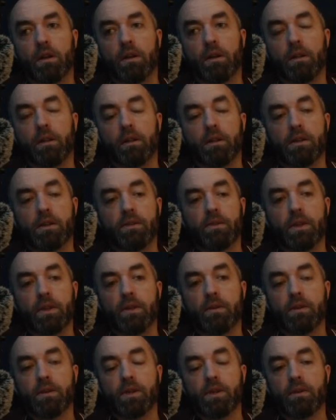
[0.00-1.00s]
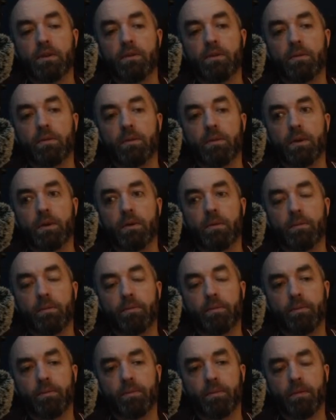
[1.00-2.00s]
This video is not doing well.
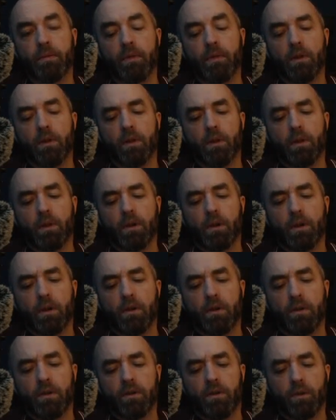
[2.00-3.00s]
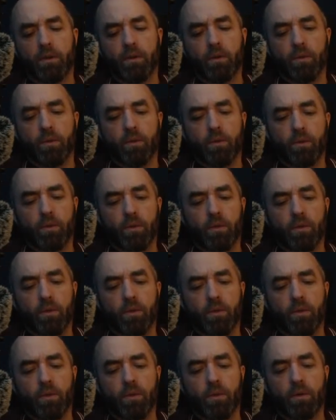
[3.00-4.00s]
So
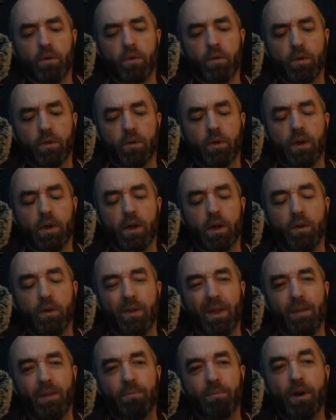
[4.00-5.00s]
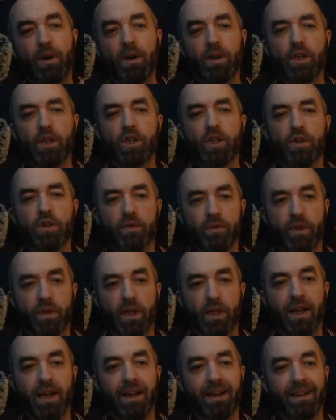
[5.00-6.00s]
it'll then punish you for
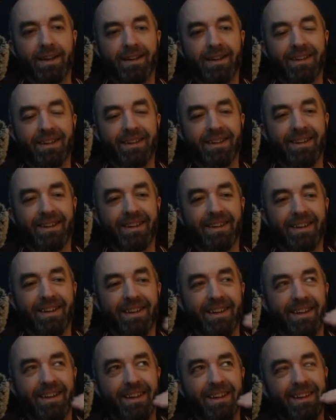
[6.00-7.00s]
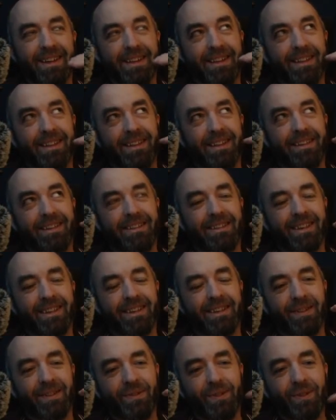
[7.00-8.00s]
that. It's like,
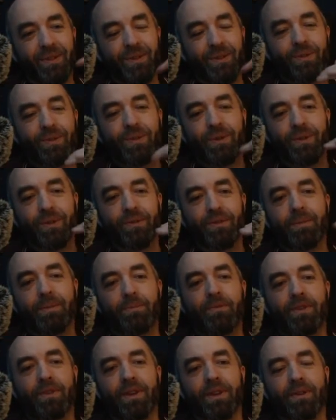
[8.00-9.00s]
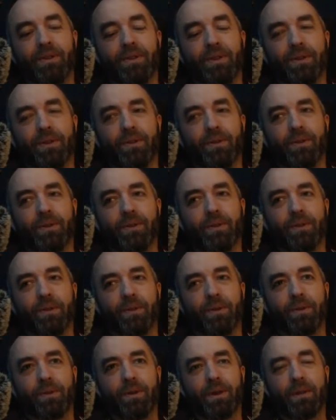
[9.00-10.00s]
so if you do 2 or 3 videos in a row,
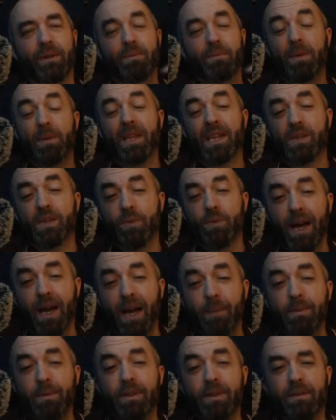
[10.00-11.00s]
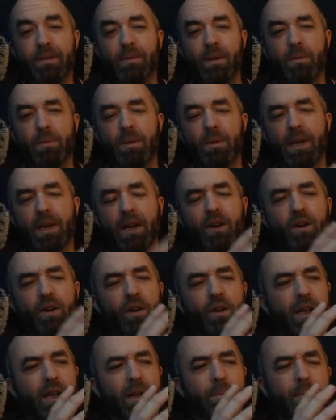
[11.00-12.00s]
maybe that's what happened to me. Maybe I got
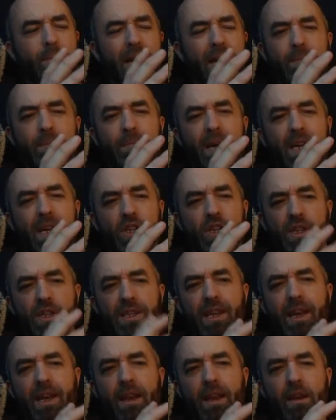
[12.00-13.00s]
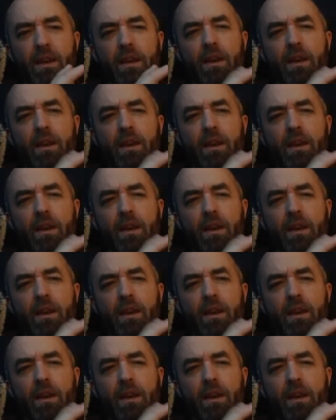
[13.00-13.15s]
like a bad batch of 10